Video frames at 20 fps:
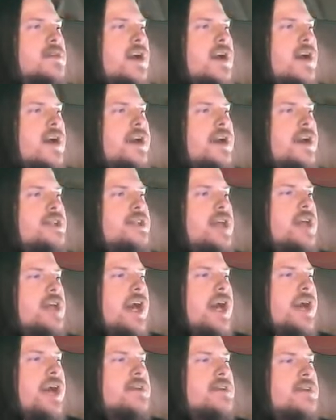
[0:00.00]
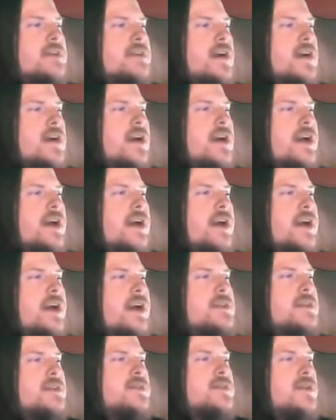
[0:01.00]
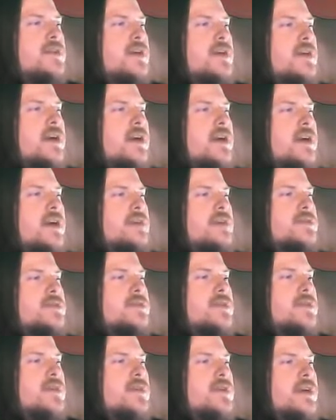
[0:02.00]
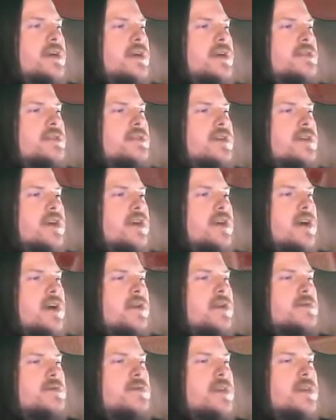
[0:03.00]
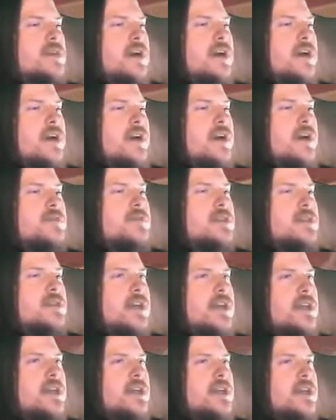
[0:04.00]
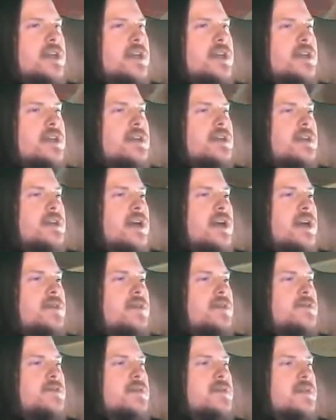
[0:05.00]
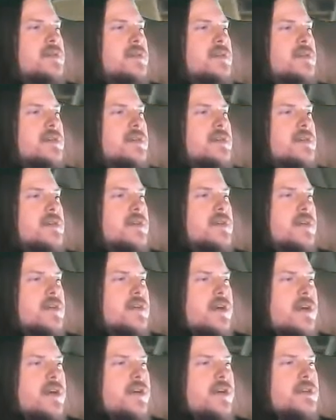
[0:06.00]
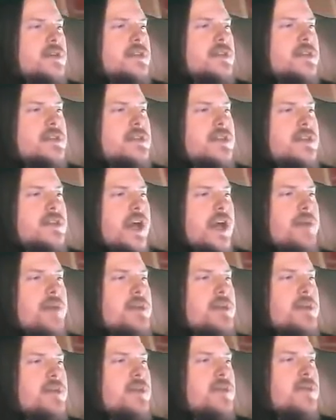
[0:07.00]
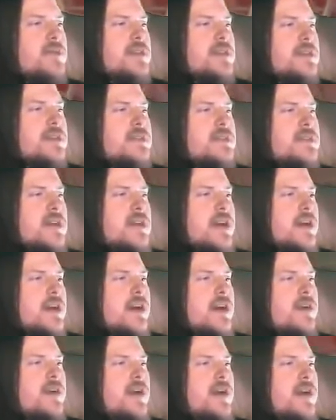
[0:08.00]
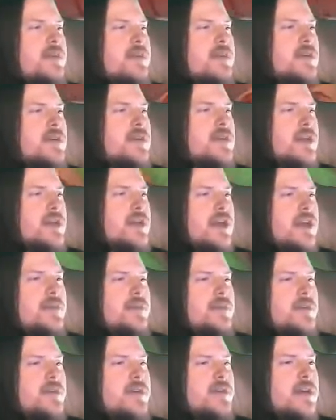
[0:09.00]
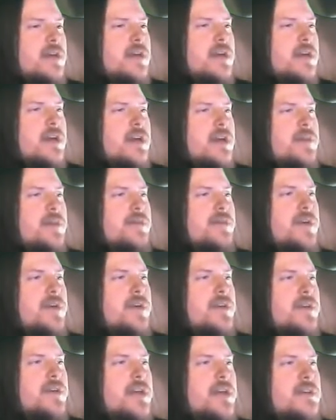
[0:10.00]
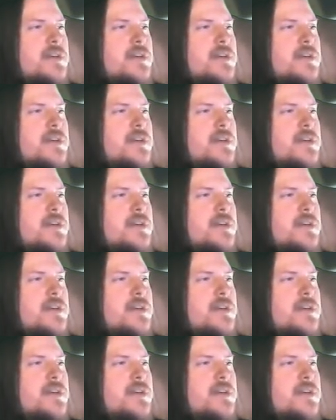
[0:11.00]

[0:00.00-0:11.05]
Sorry, Jack. Sorry, sorry, sorry, sorry. Oh, sorry. I'm just kind of killing you now. Only stabbing you with this thing. Uh oh I broke it. I broke it. I broke it.